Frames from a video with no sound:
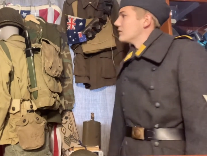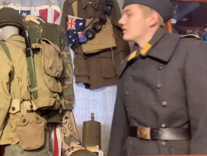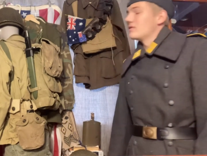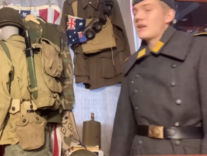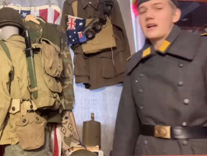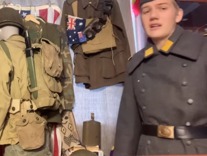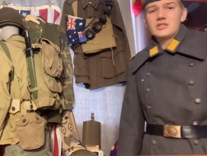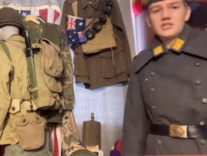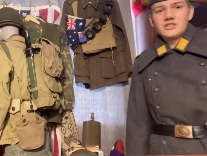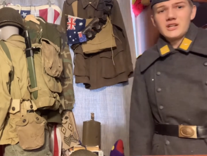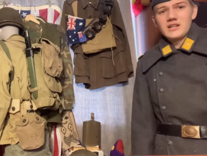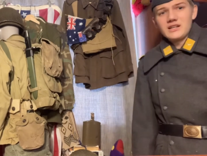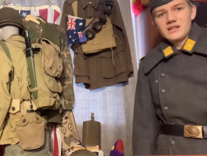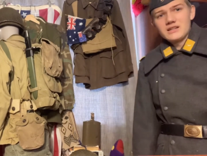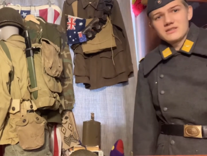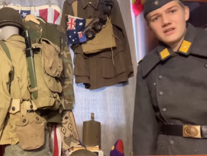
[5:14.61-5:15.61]
It's not
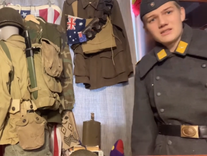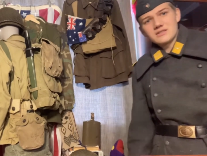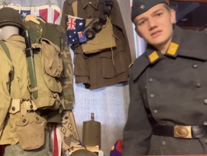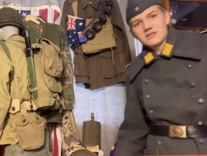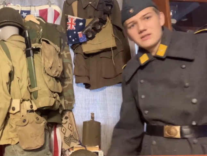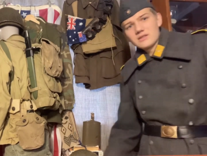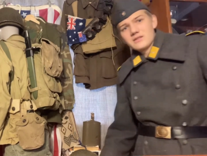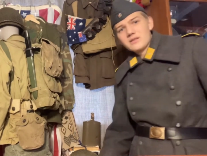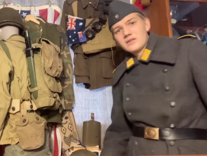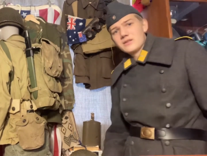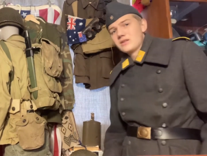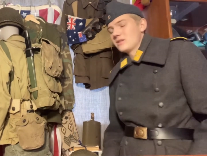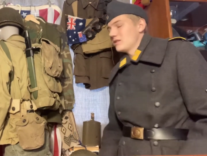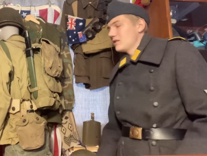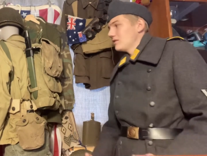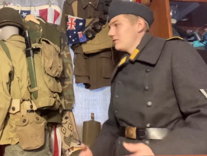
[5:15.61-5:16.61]
shitty. It doesn't
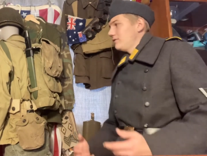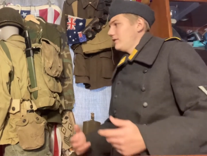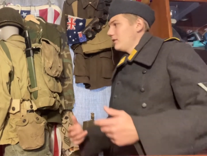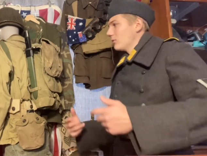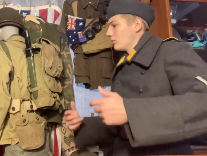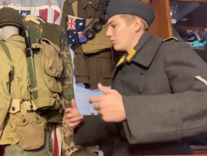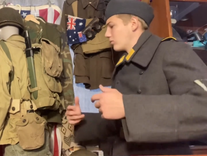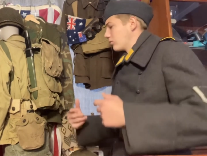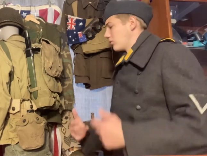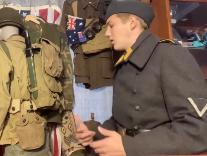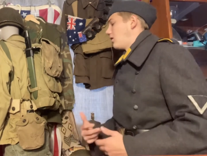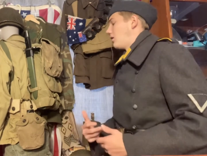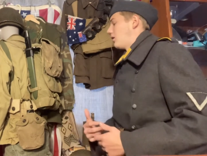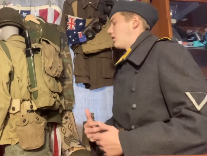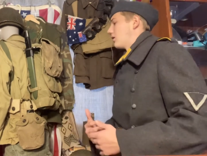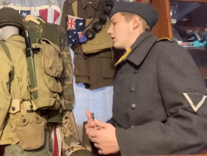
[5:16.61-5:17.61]
feel
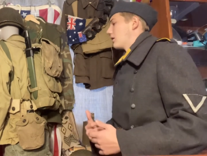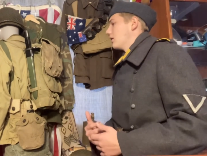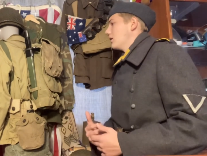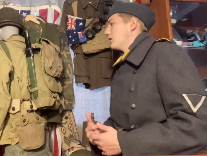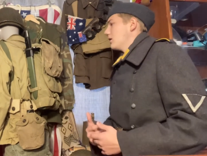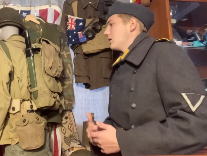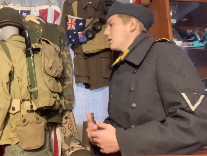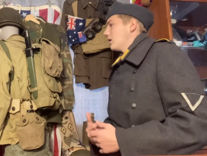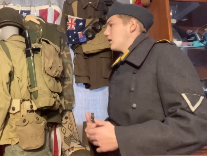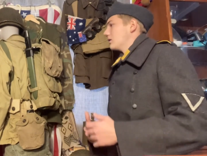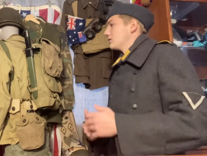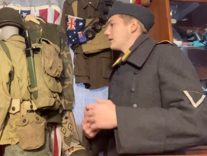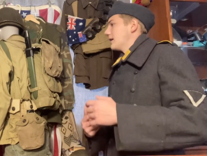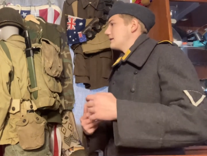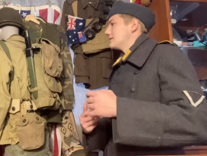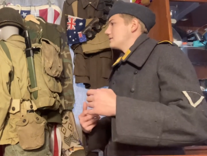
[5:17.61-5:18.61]
wrong
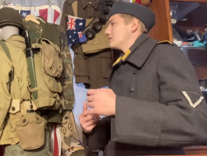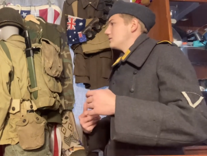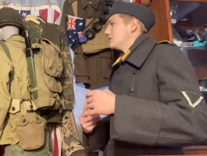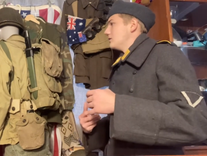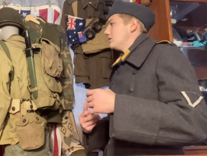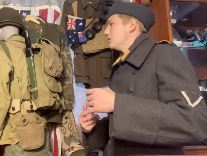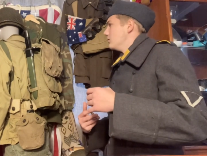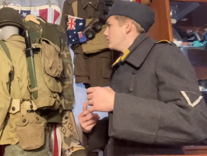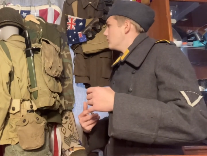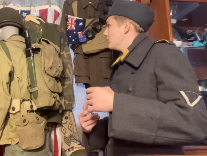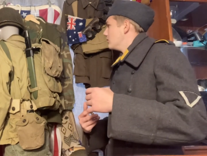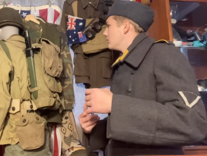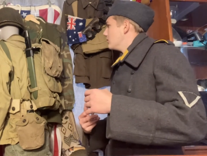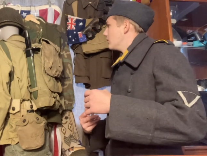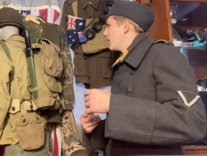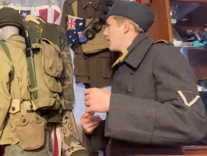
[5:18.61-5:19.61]
unless
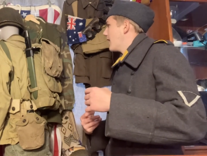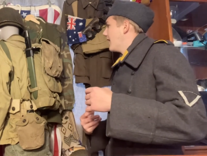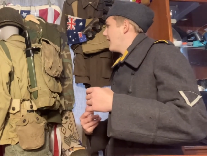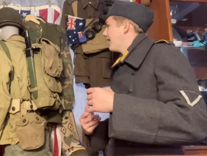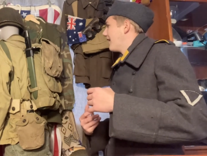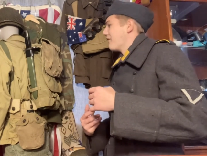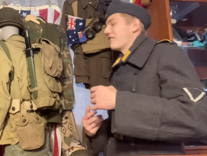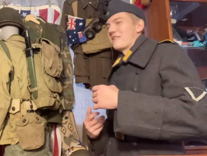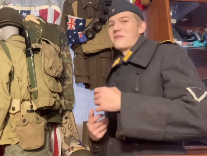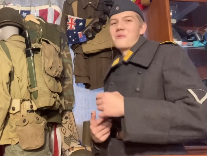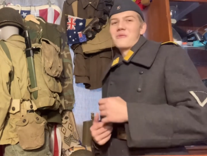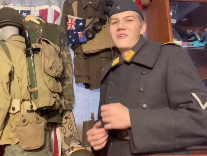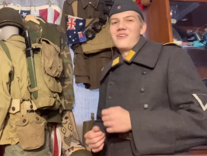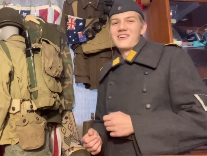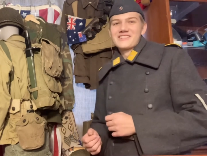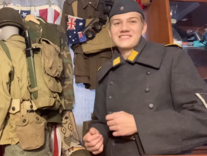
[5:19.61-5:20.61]
you have it in the
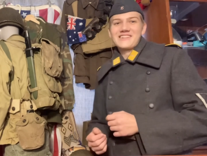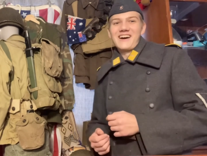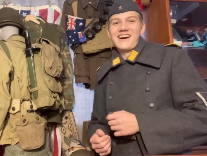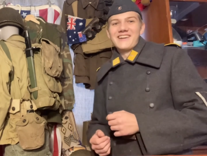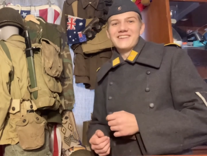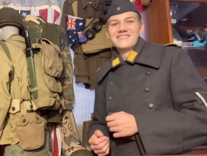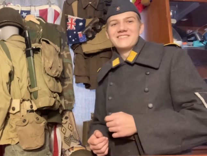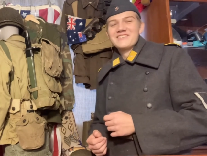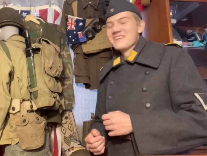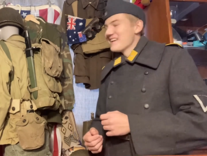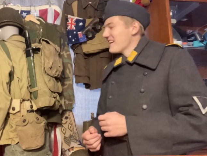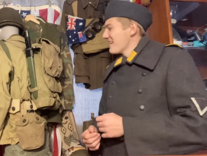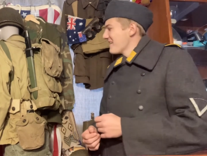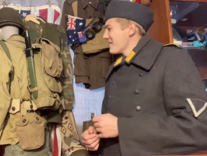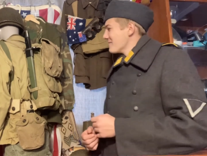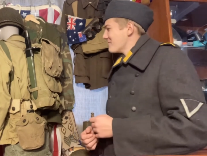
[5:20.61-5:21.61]
wrong size.
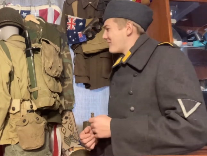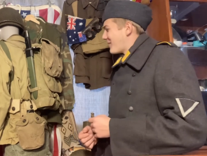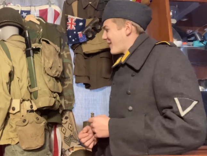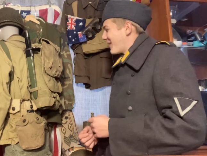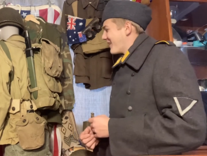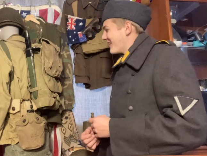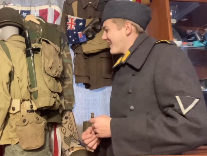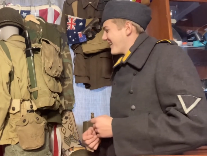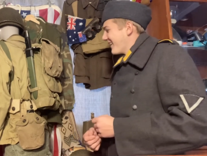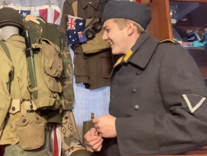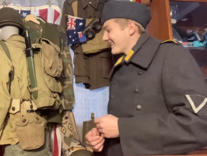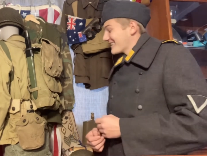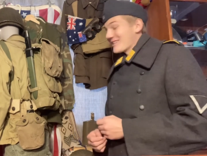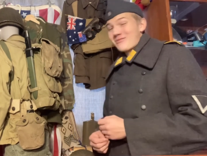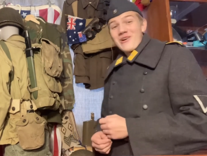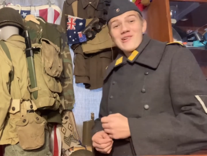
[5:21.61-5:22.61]
But
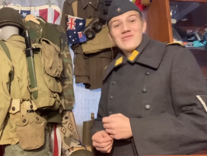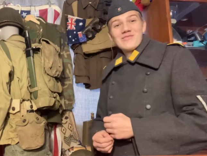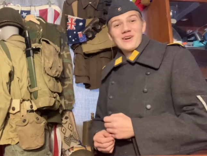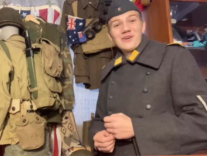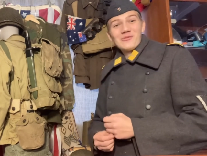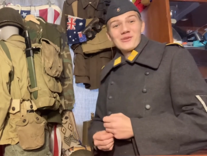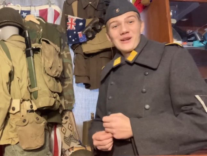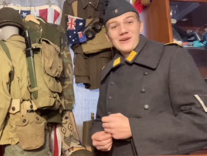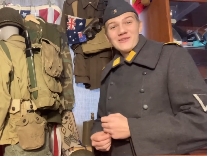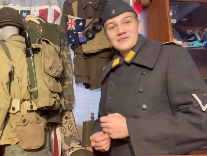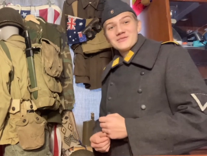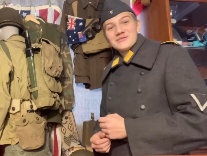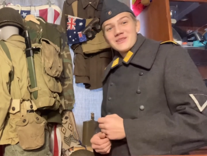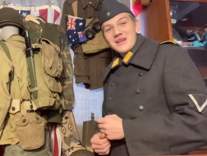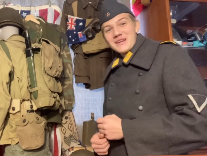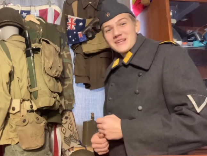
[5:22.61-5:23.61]
that's how I felt when I
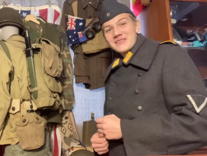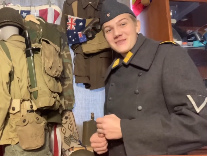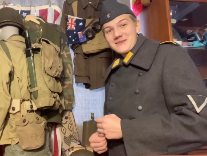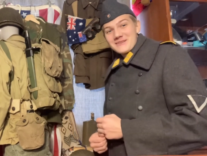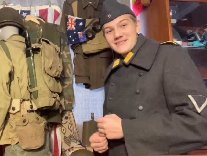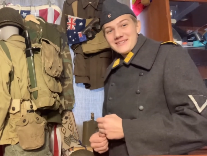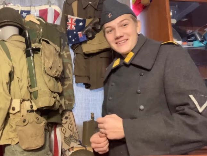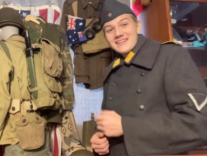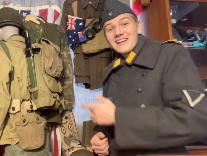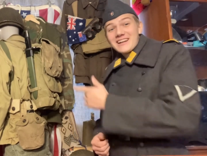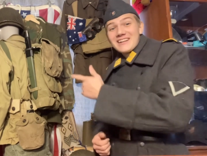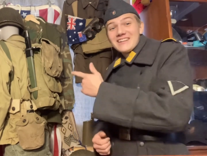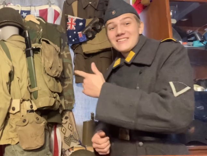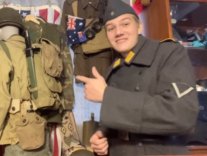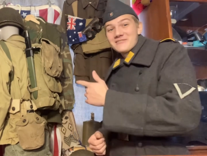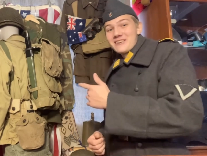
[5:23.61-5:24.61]
was like 13. I
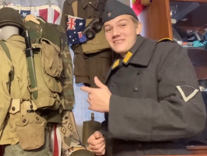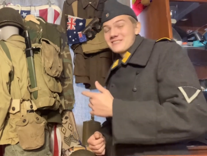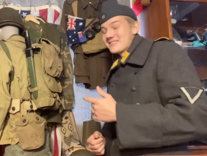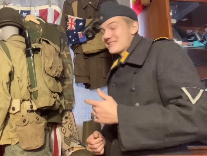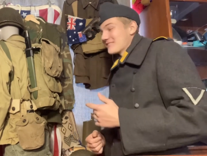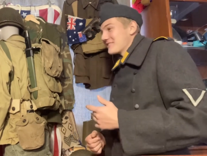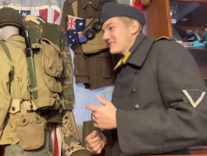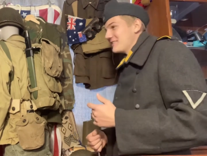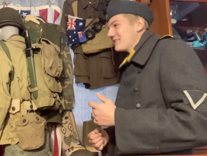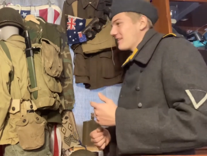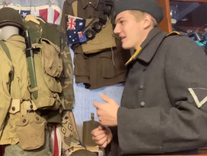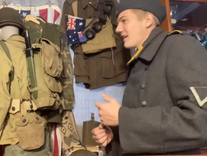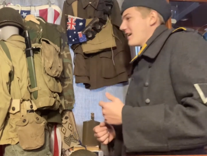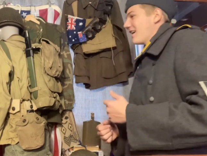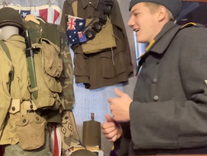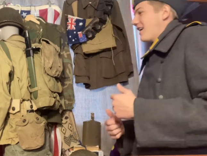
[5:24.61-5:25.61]
got this when I was 13.
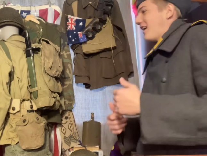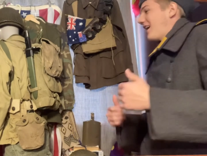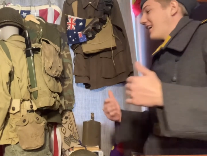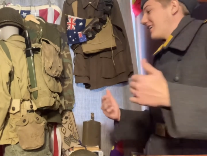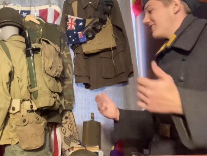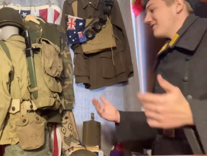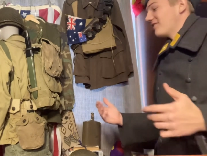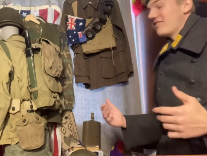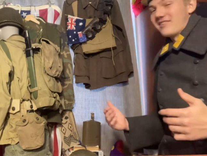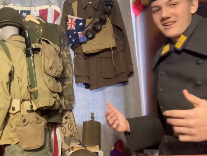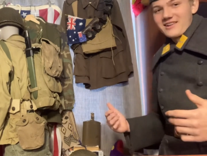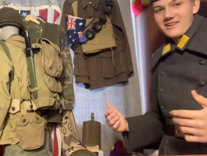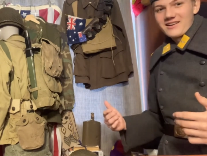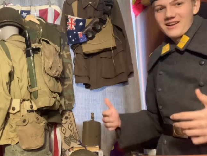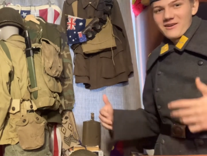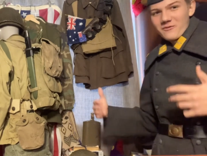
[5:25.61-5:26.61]
I didn't fit
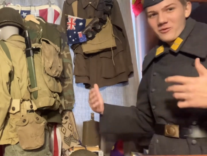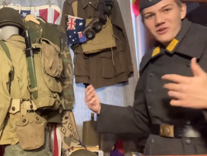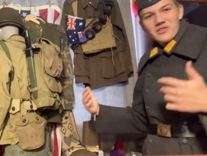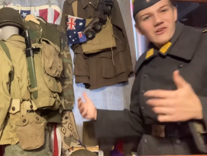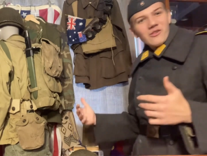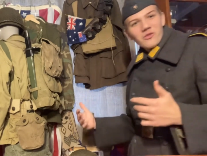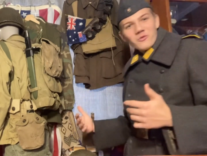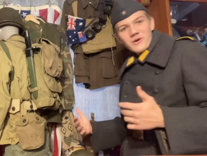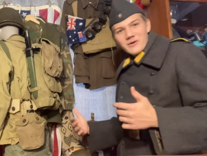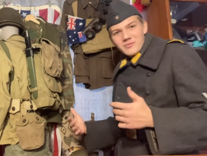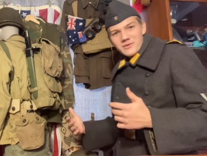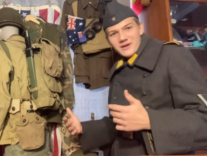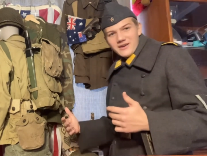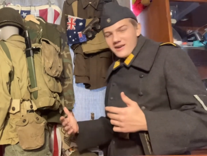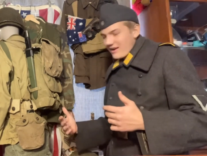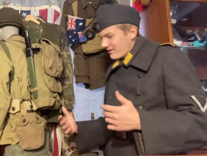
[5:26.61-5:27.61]
it. And with all the web
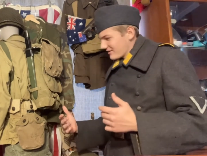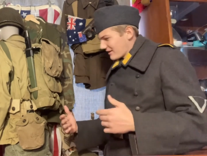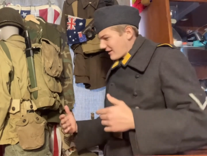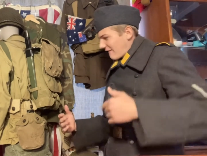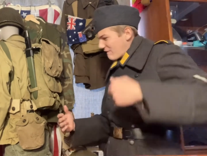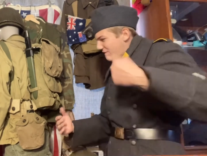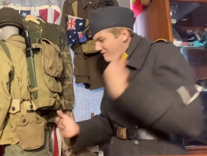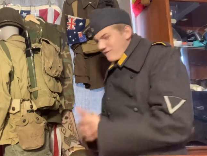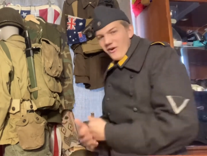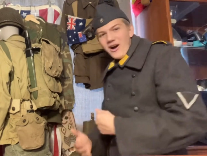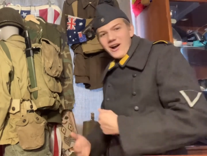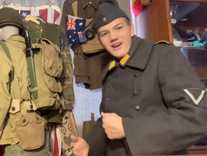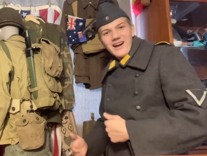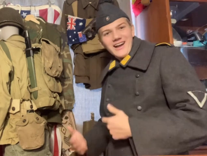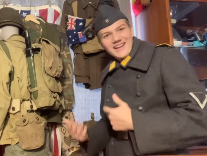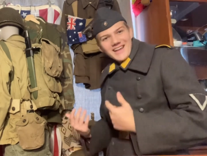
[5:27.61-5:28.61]
gear, I was like,
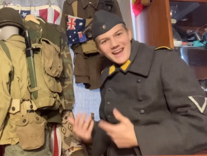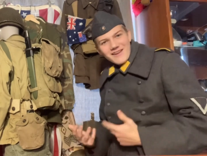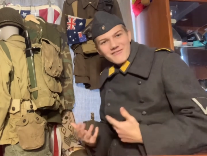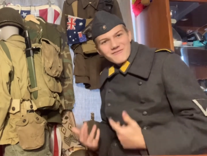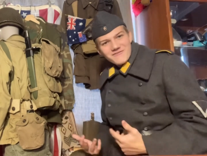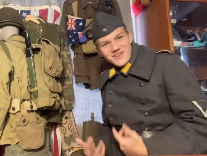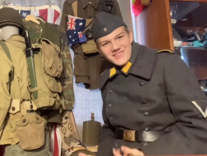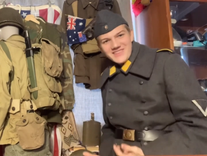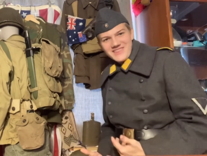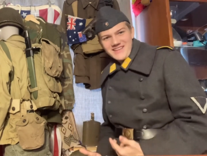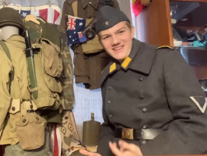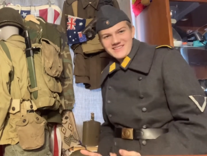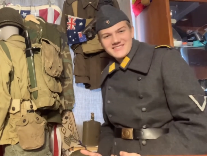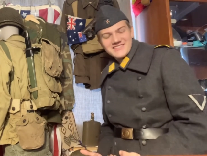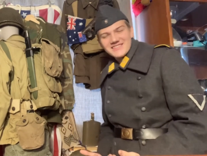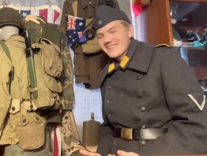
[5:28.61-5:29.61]
fuck, I can't fit this